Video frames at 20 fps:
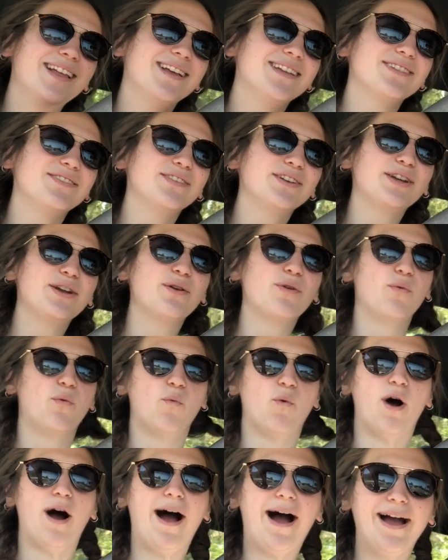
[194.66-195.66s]
That's freaking
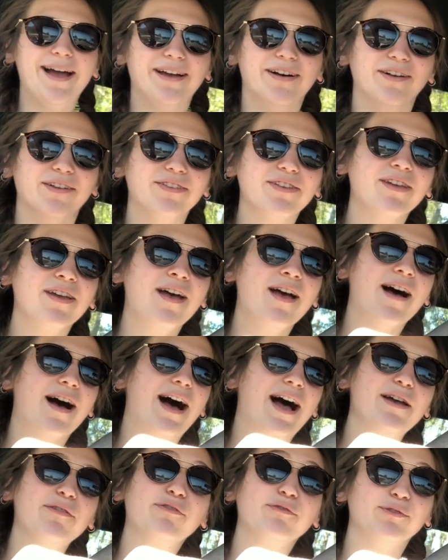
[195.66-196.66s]
wild.
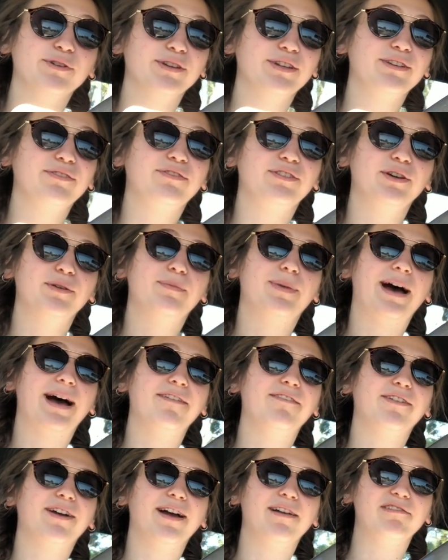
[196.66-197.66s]
I really feel
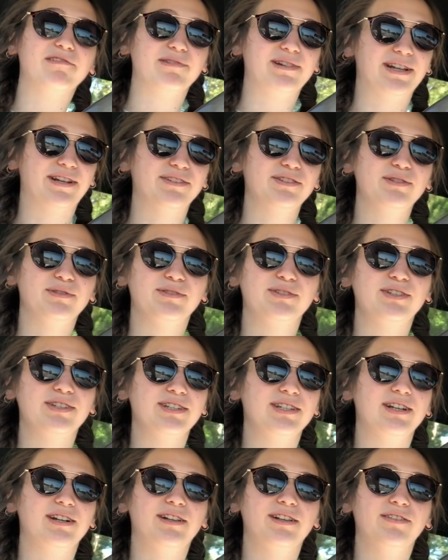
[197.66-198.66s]
bad for everyone else who's
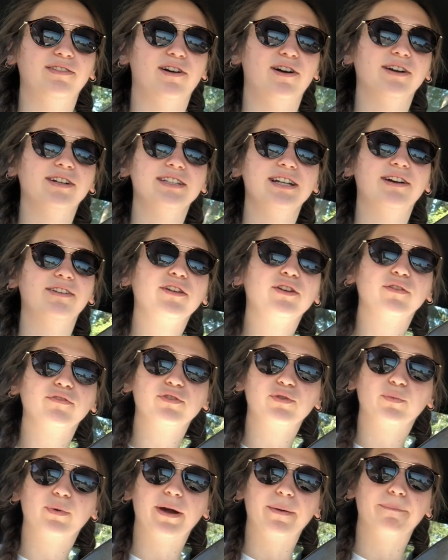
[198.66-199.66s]
still in lockdown. You have
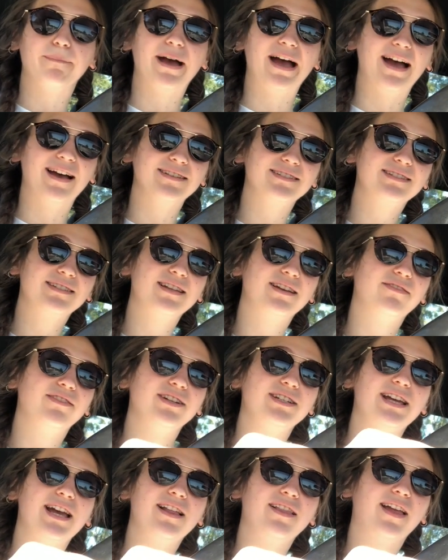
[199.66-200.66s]
to wear masks
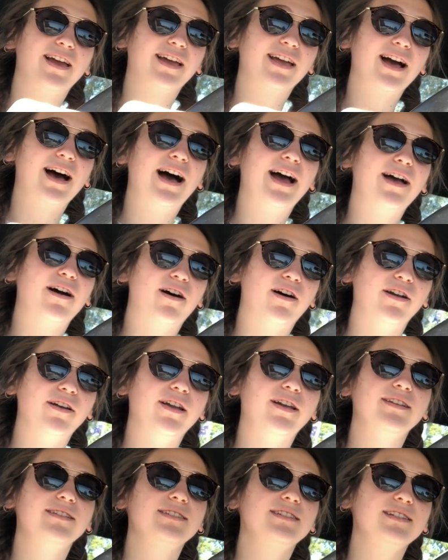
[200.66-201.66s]
every day. Like, I
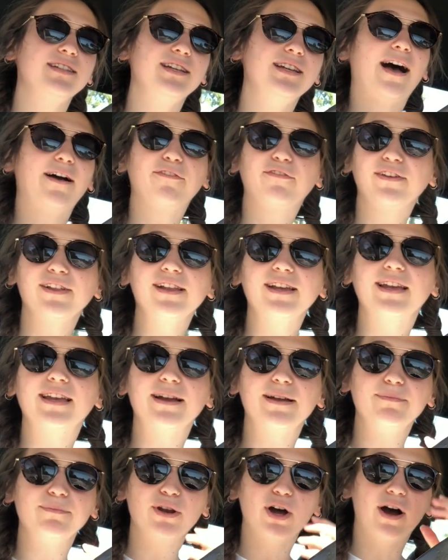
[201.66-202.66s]
feel like
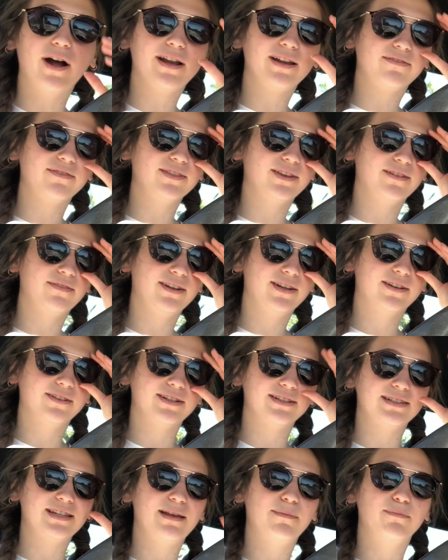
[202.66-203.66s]
I'm not even living on
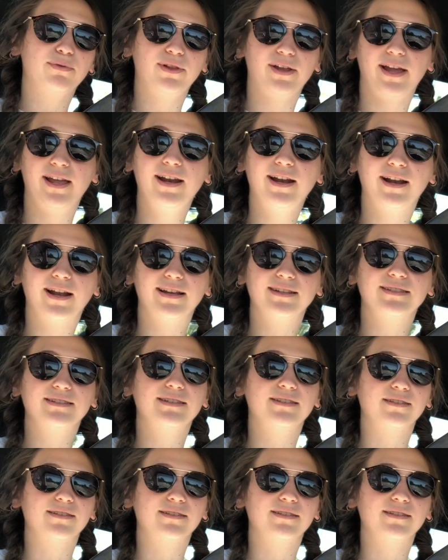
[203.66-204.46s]
the same planet as